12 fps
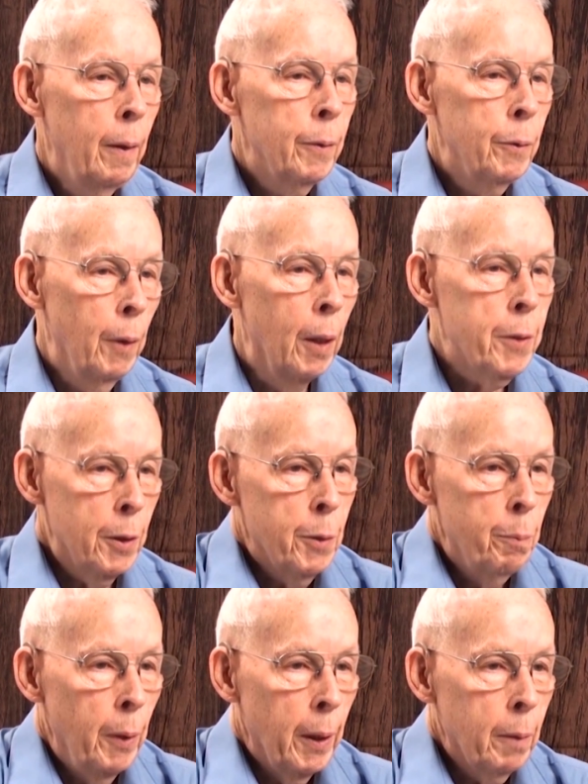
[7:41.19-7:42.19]
To us it's
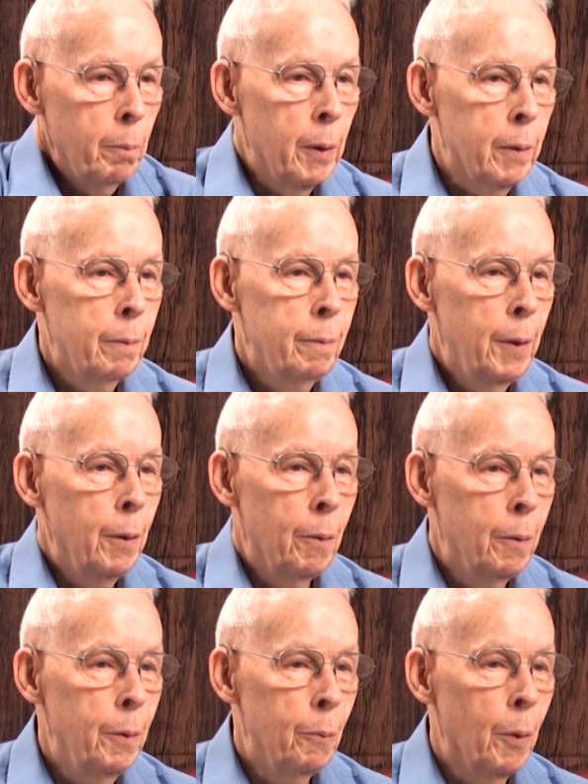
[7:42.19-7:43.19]
big, but you know,
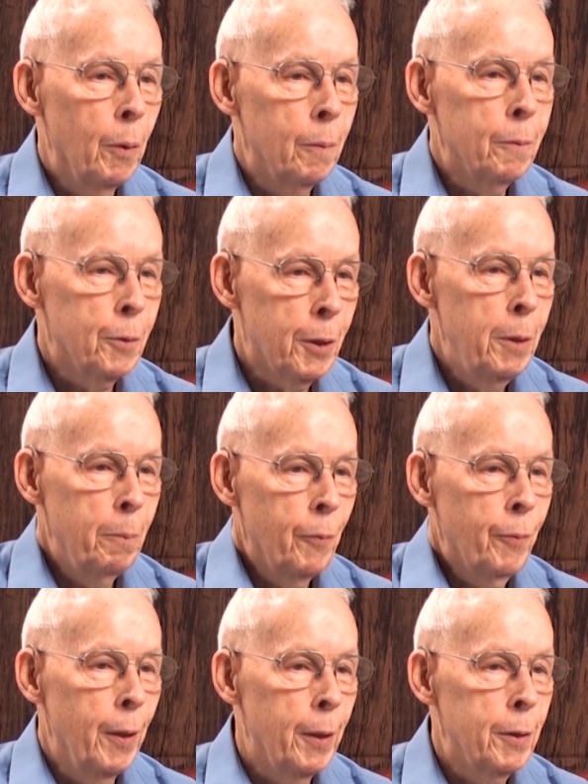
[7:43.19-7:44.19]
in the world scheme of
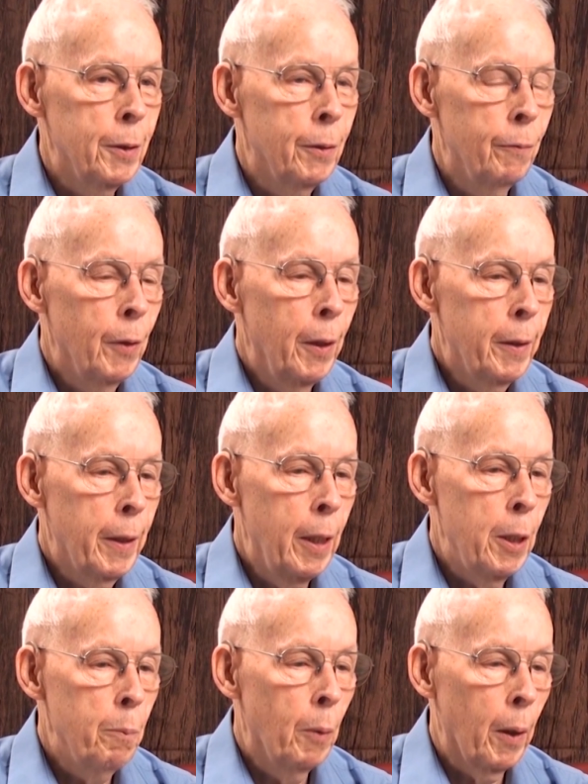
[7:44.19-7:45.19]
things, it's a very
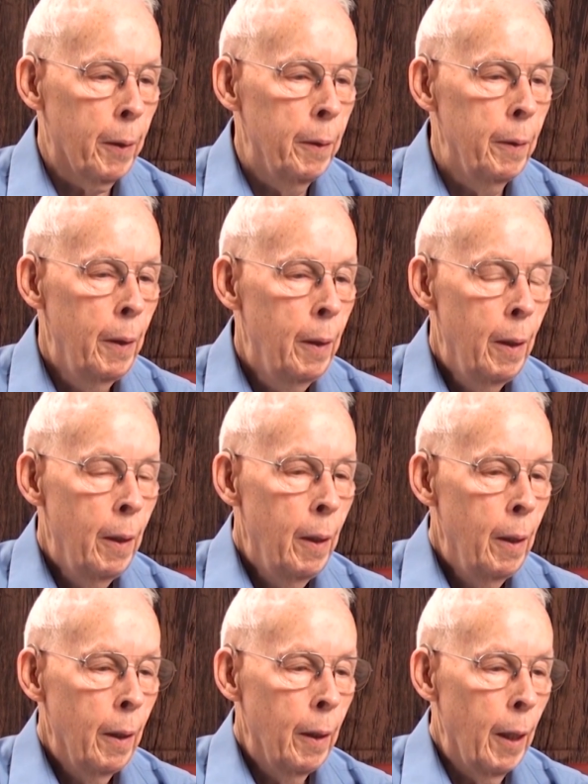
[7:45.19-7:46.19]
tiny market.
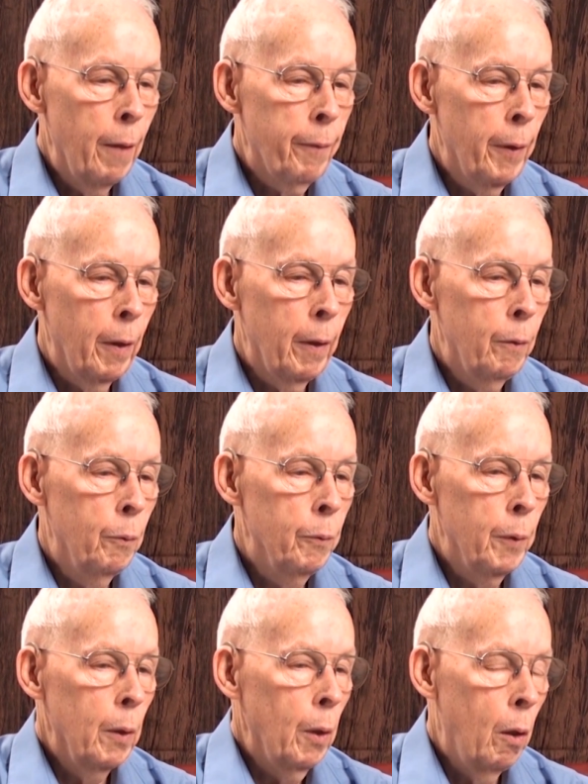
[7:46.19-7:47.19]
And I felt
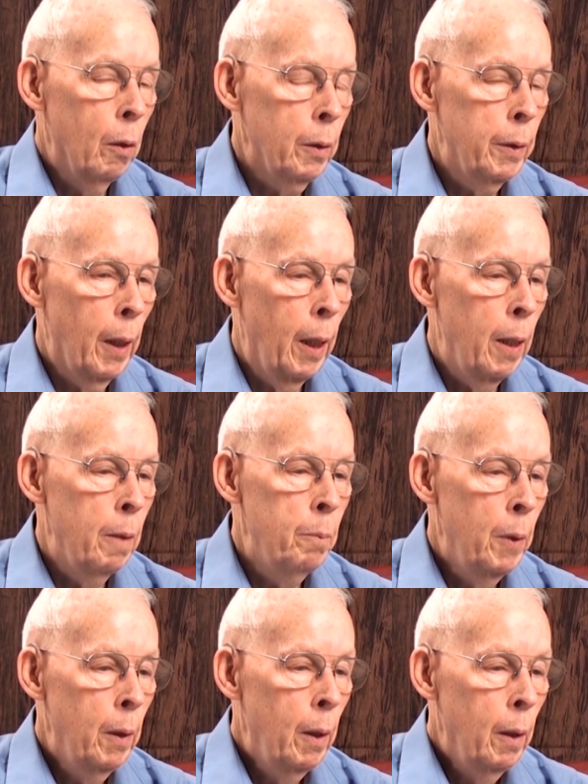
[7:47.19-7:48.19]
over a long
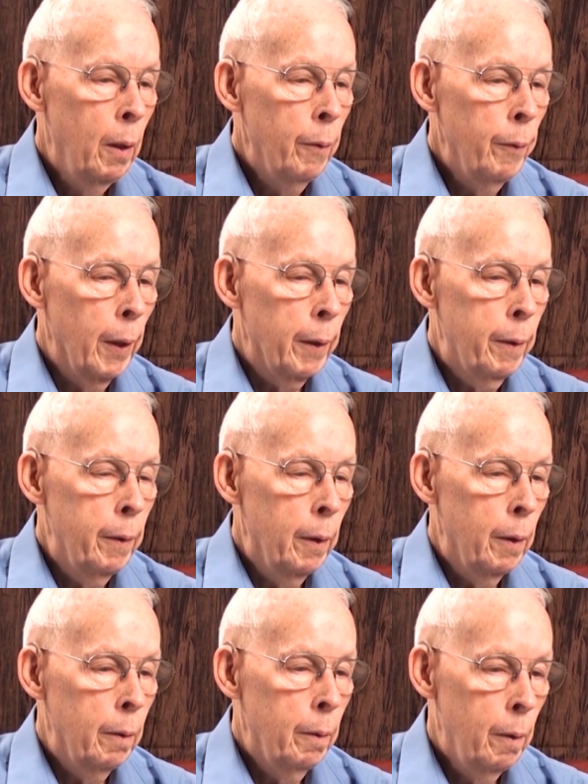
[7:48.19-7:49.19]
time that
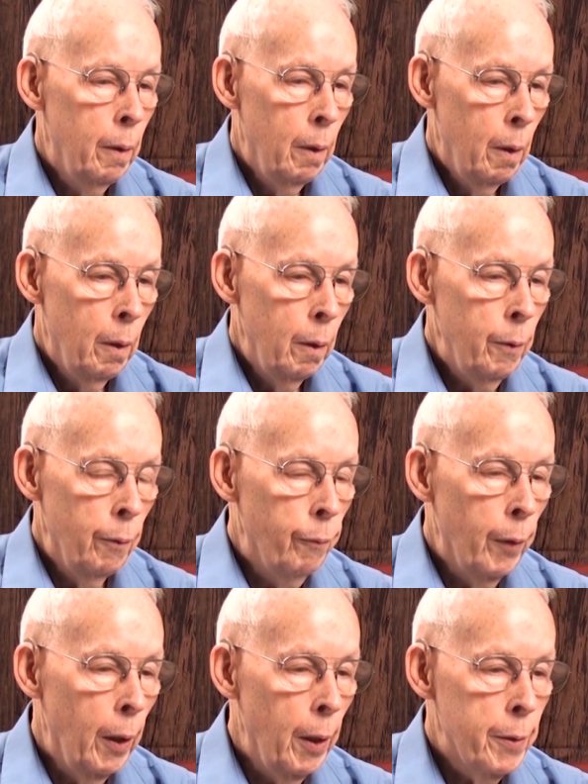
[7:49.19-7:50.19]
the
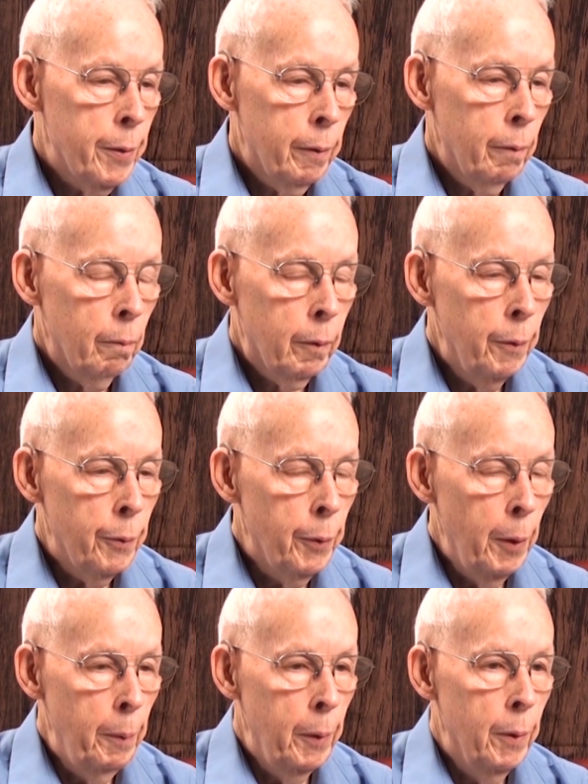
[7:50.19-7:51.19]
various
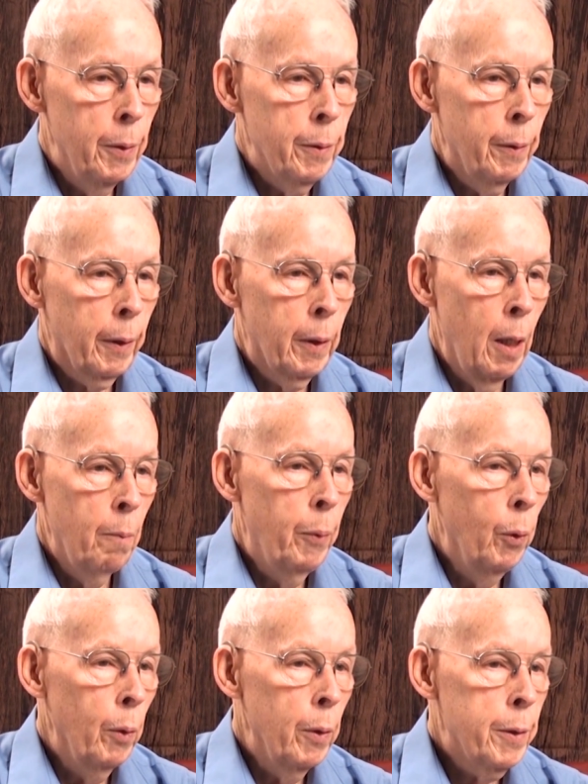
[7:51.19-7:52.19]
contributors, the
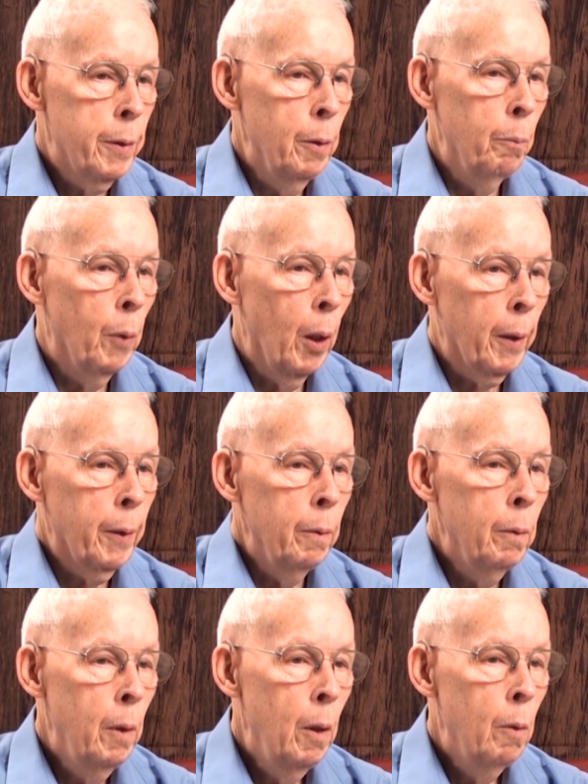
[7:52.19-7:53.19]
components to the market,
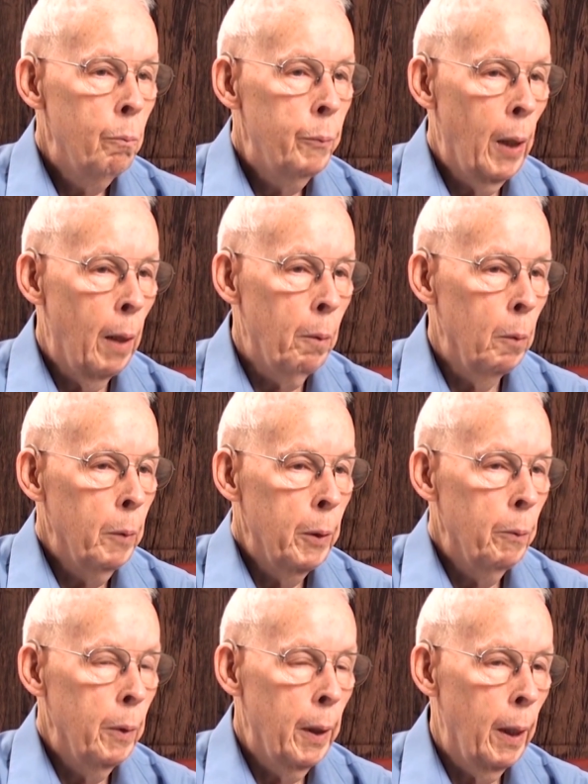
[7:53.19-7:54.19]
probably
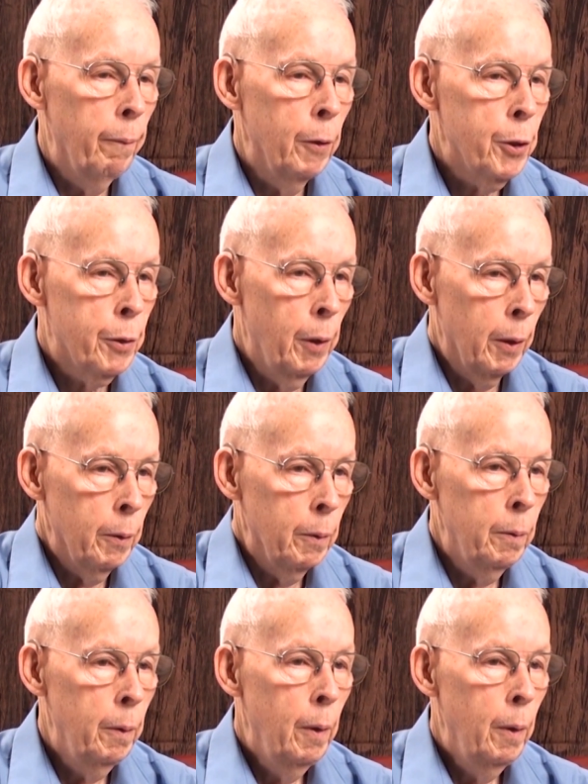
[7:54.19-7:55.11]
would have a struggle